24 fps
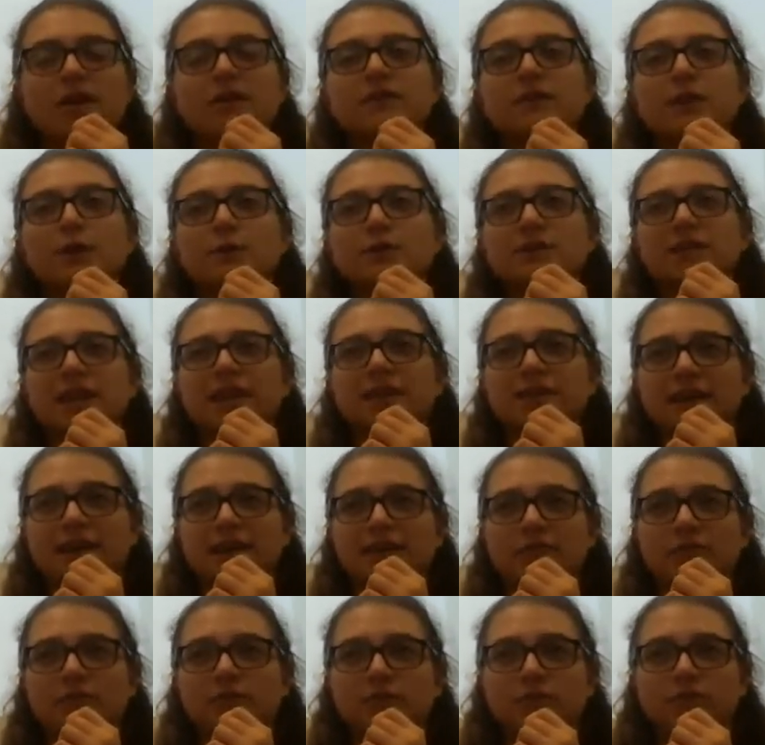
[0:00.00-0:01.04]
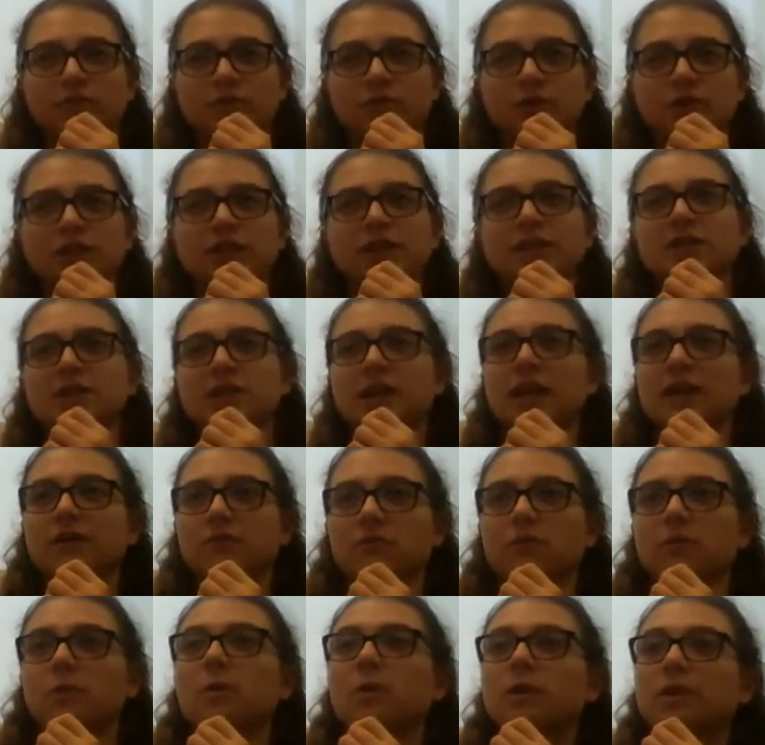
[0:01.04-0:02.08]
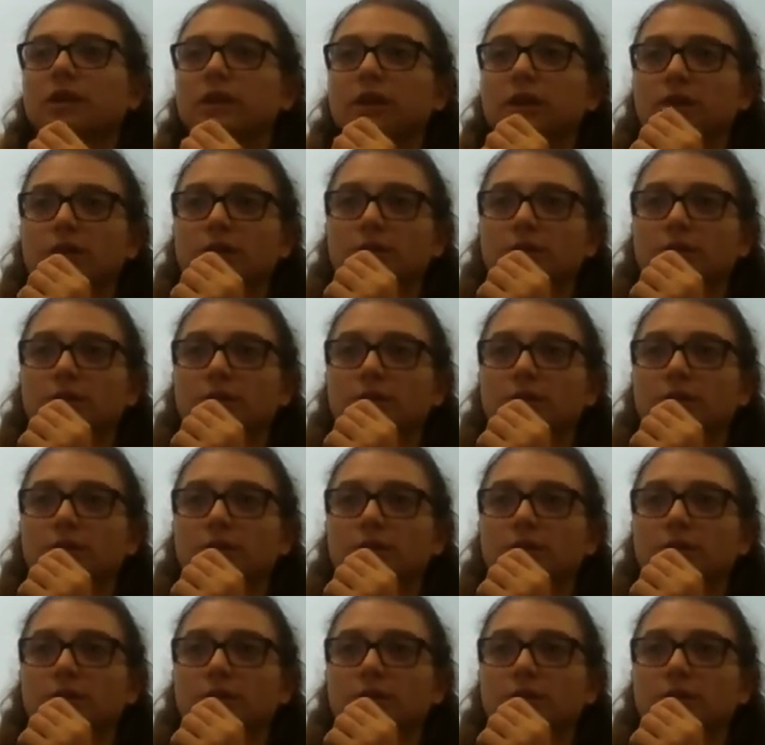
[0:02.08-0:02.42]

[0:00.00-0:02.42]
there's like that cliche rule,